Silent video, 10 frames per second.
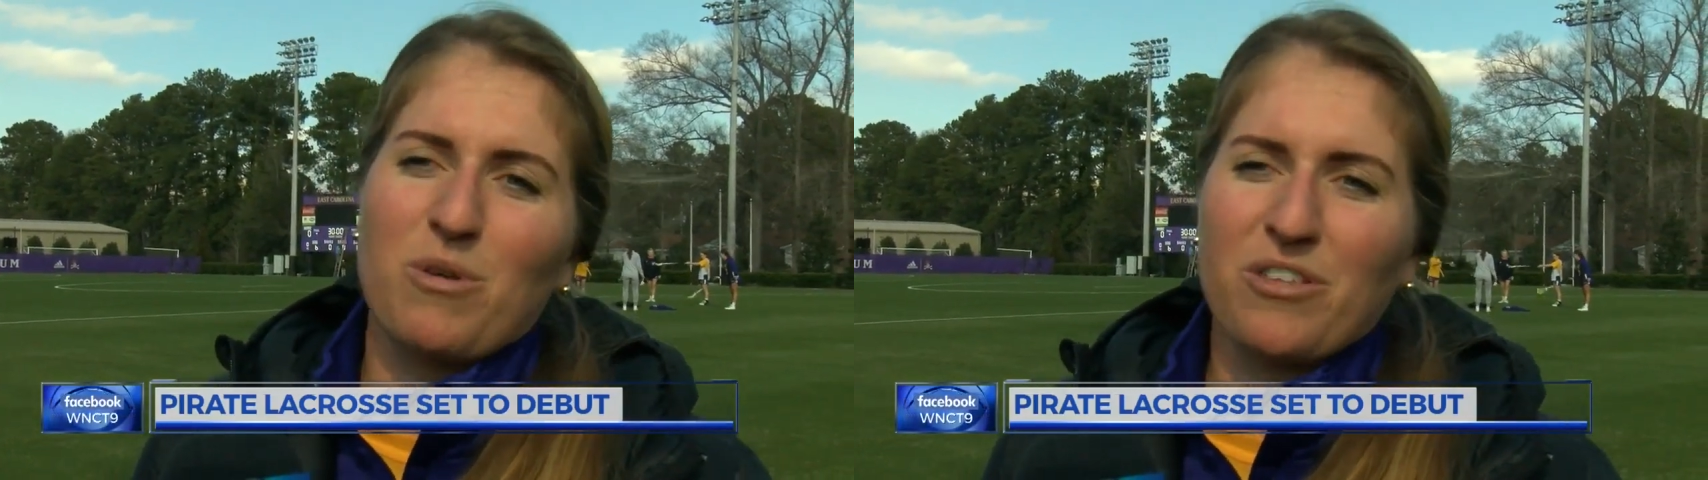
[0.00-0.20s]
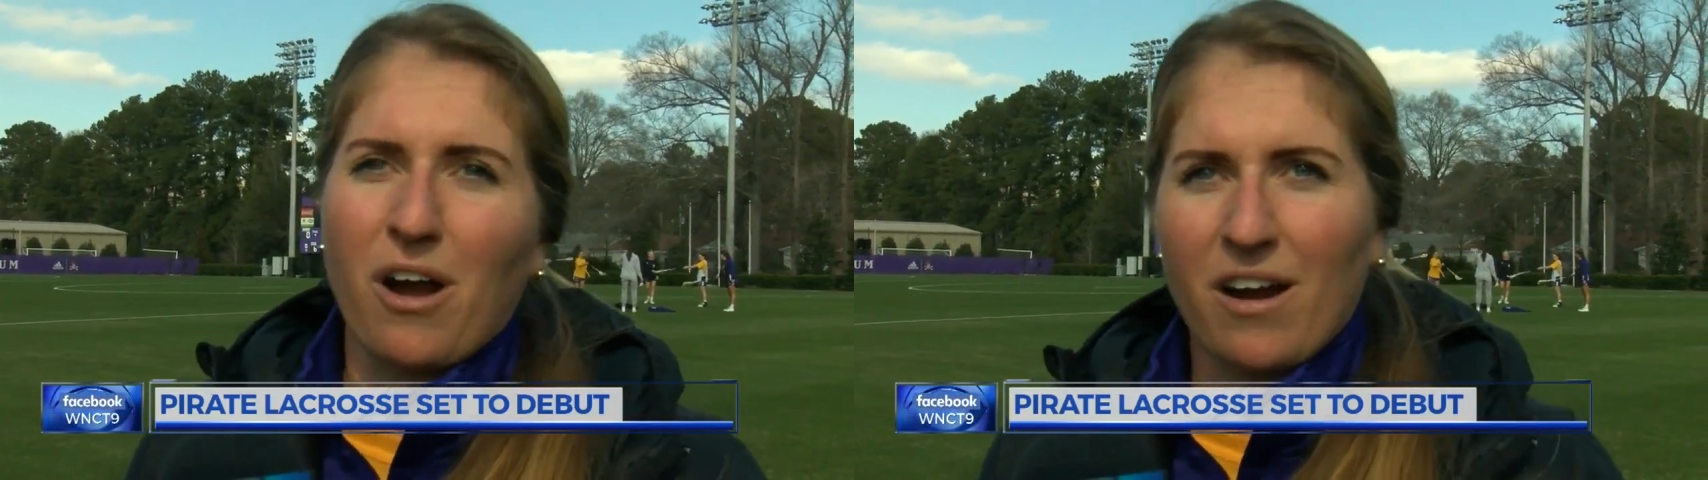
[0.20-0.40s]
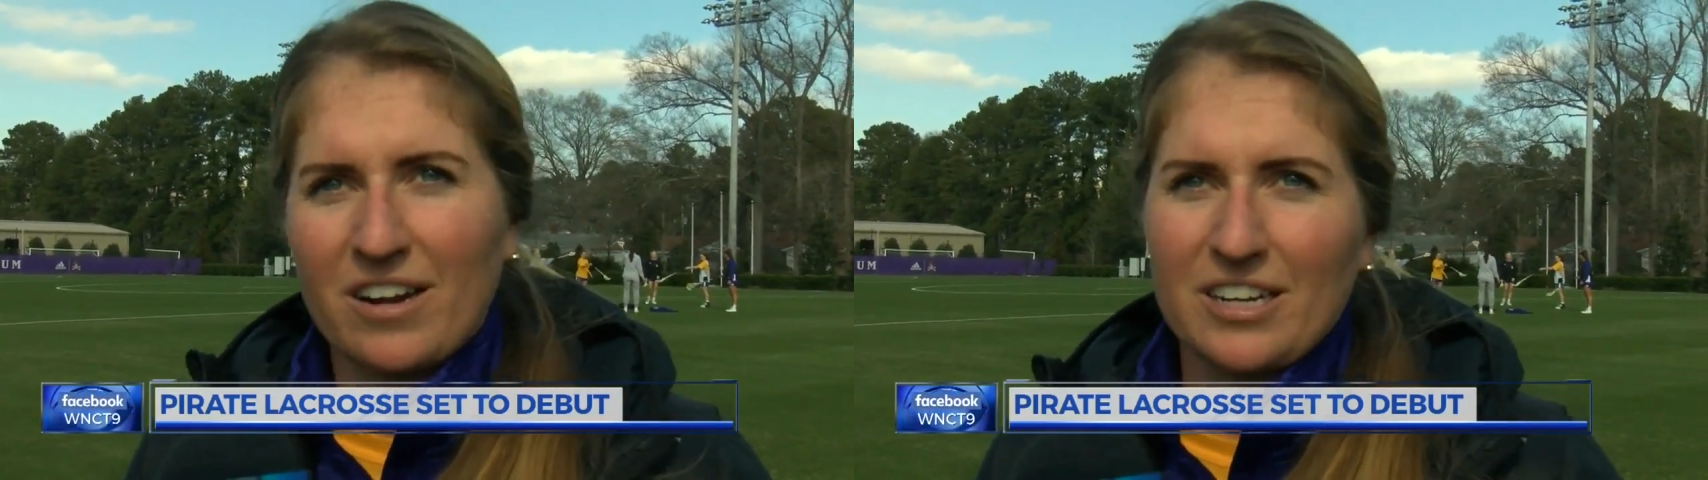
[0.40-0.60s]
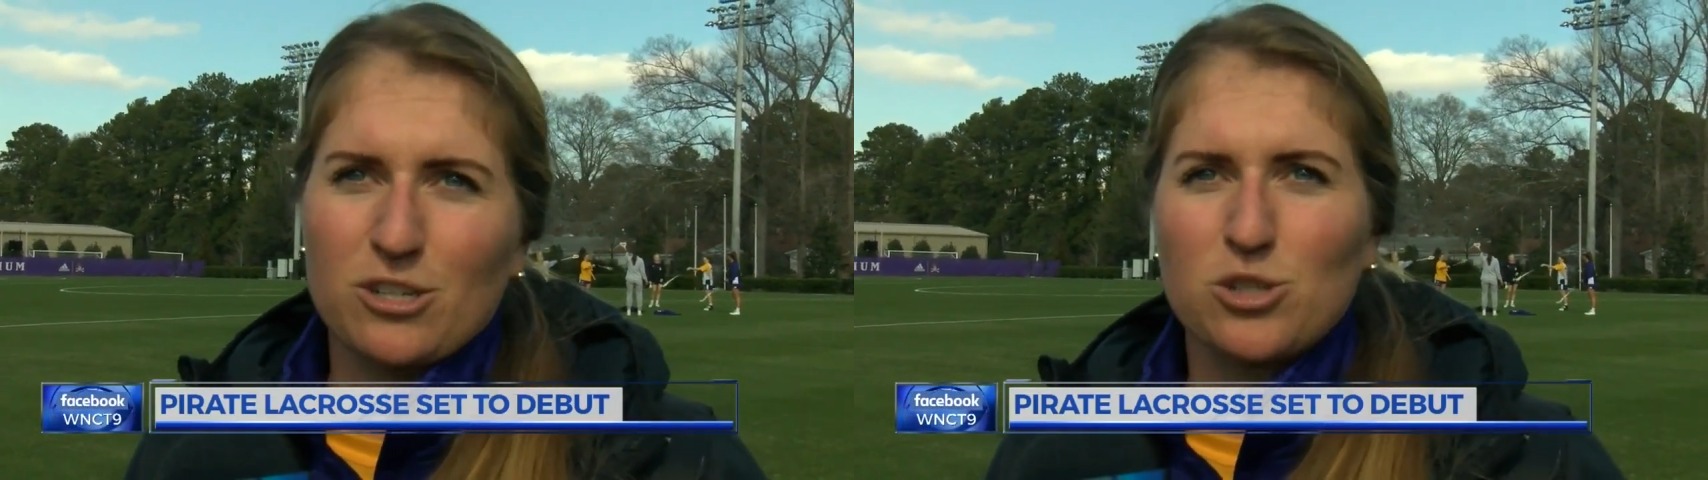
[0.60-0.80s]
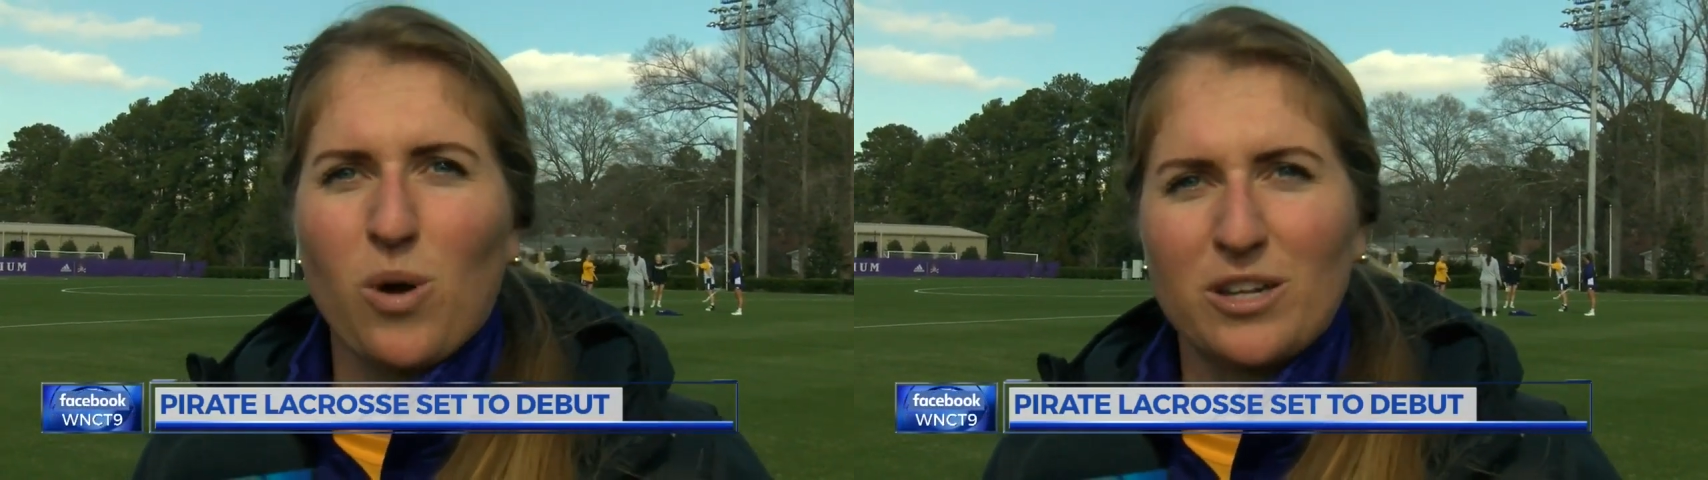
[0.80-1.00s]
with our inter
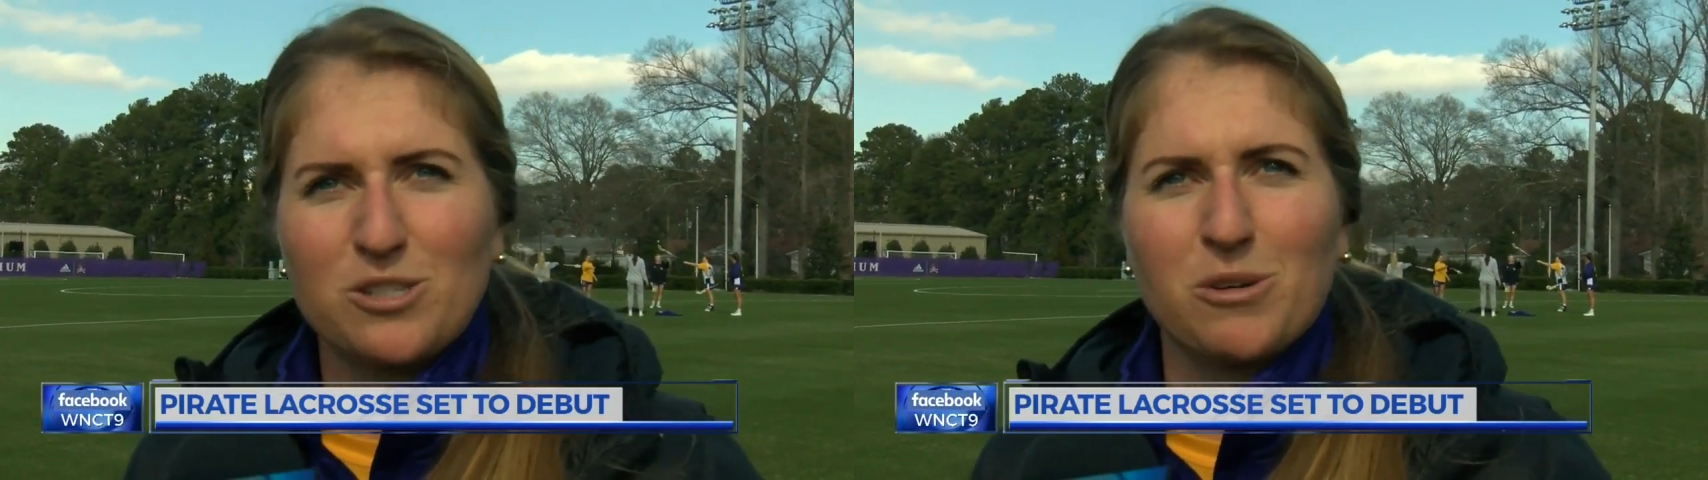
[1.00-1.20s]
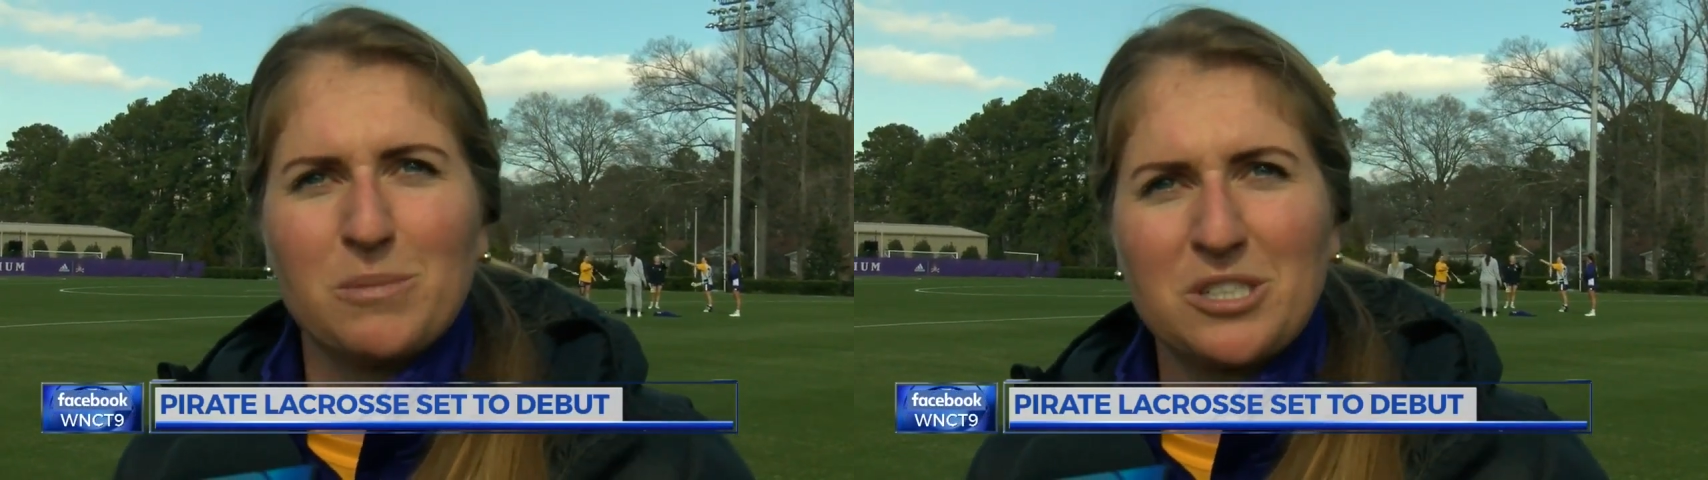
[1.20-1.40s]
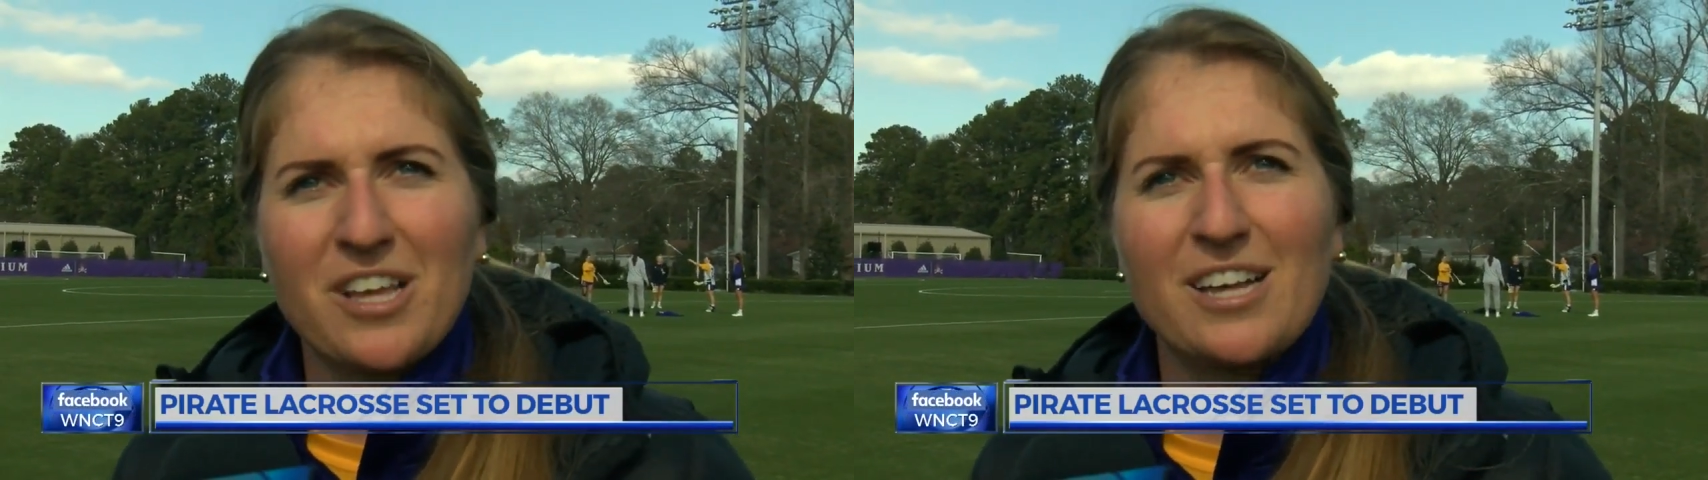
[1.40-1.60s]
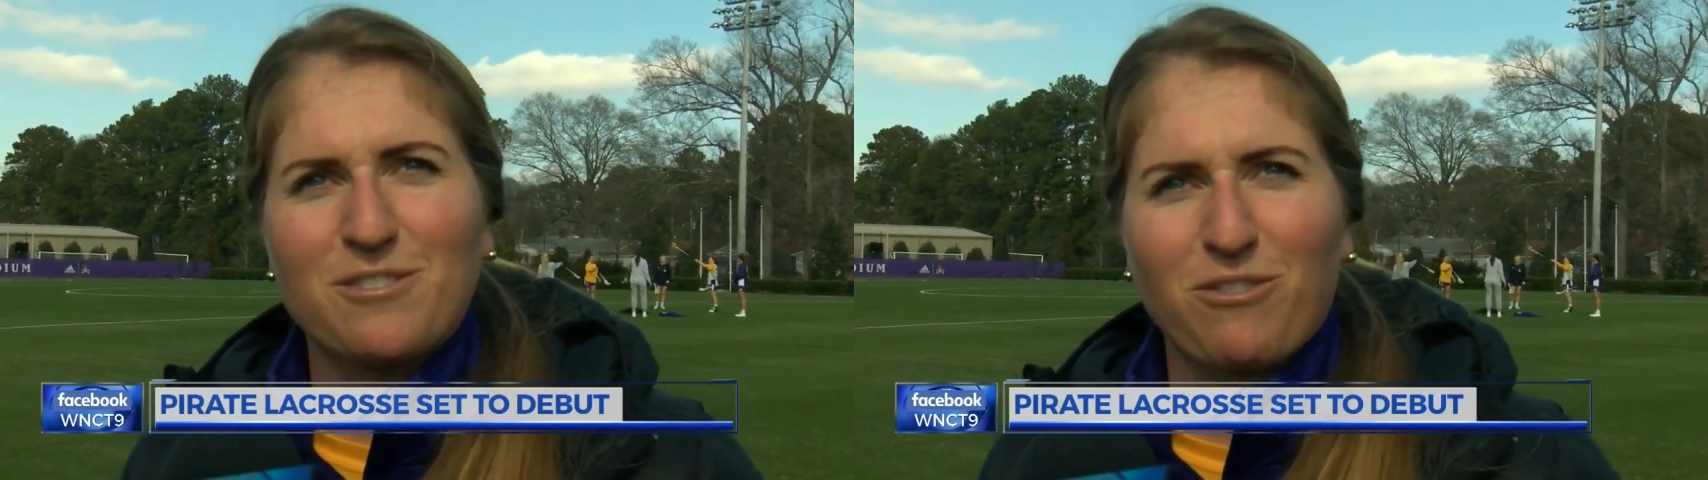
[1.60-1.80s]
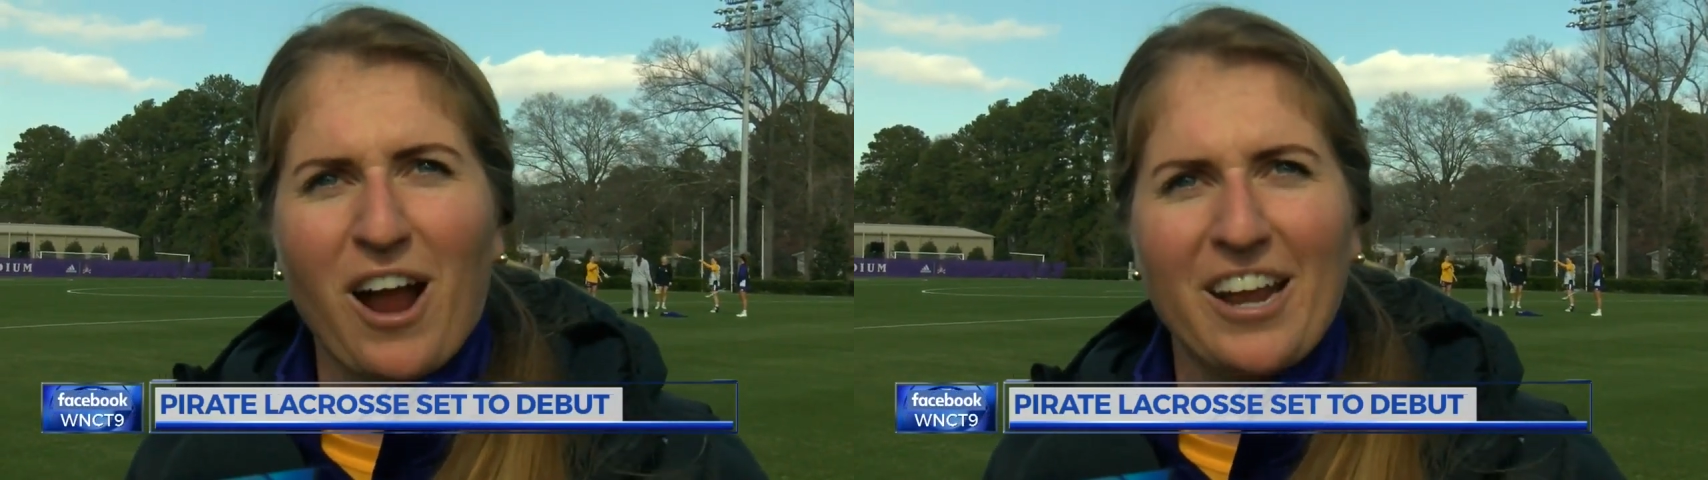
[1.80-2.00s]
squad scrimmage
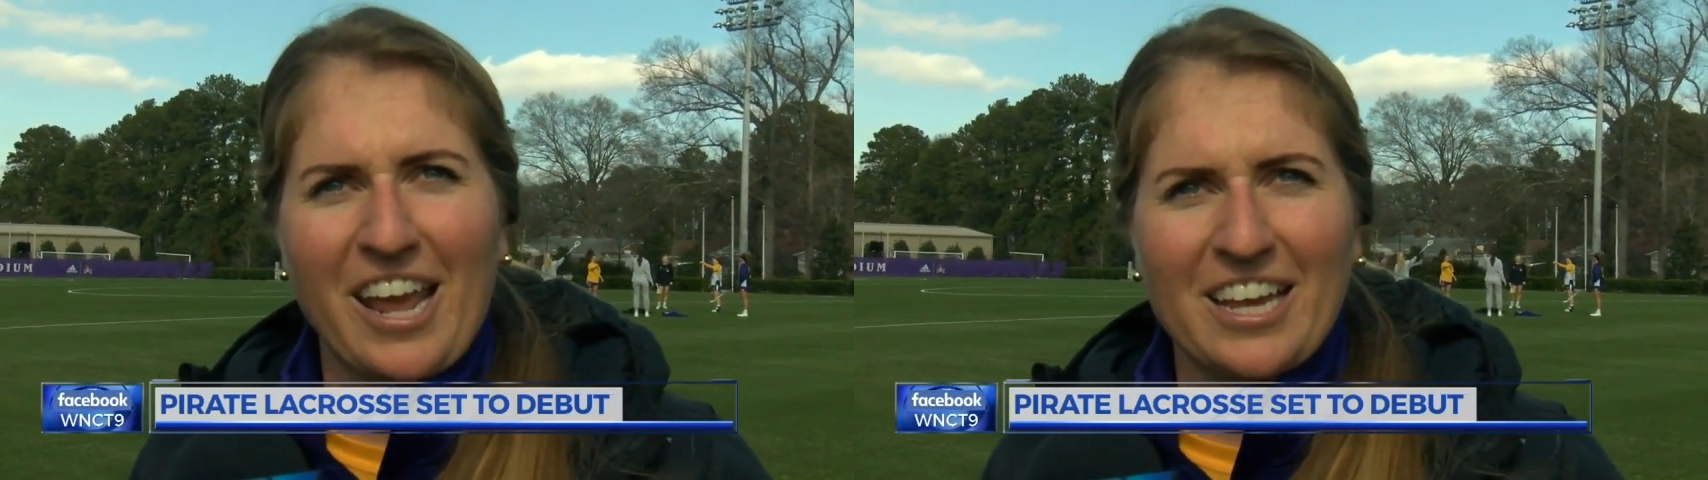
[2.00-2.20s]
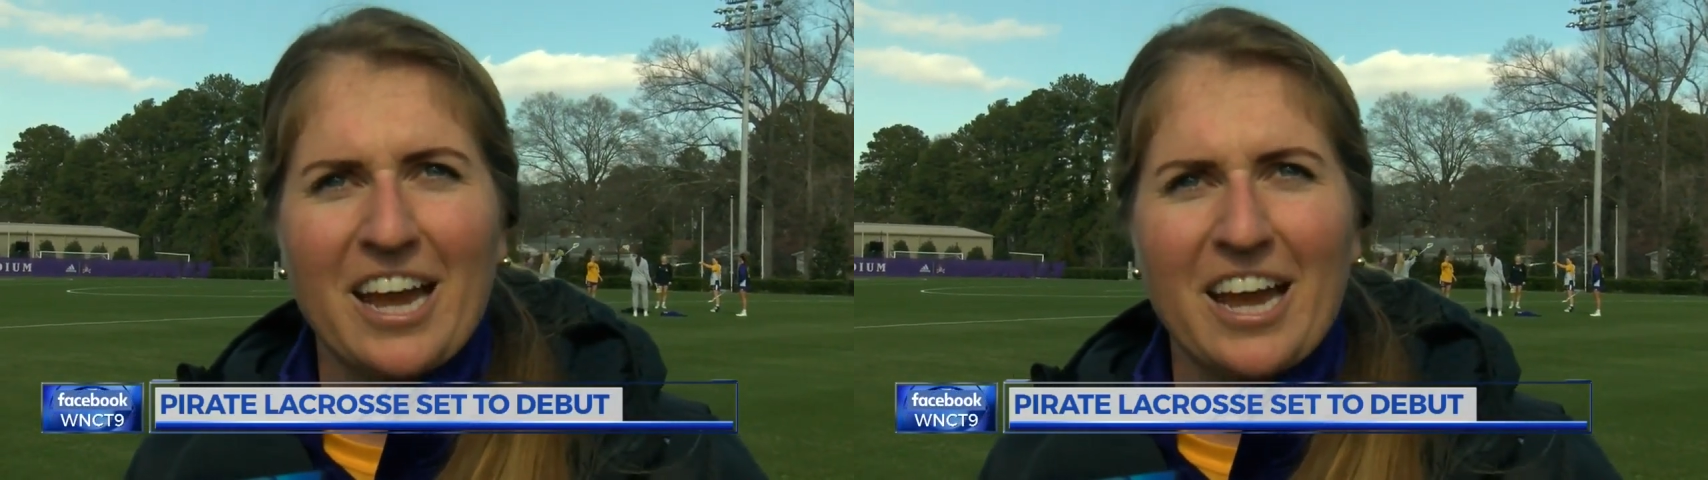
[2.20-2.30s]
last Friday,